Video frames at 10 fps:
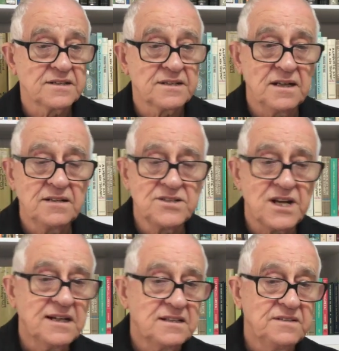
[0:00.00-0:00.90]
those
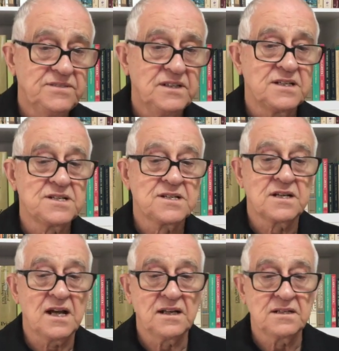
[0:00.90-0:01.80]
activities
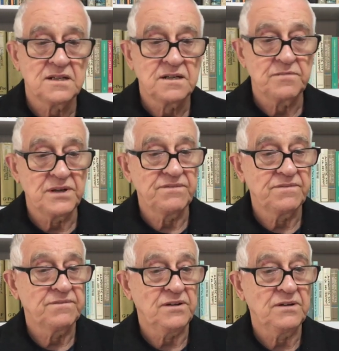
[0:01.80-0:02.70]
can be
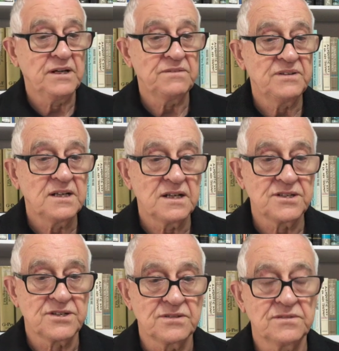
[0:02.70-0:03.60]
very
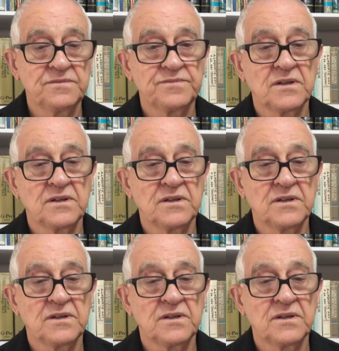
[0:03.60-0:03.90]
evidential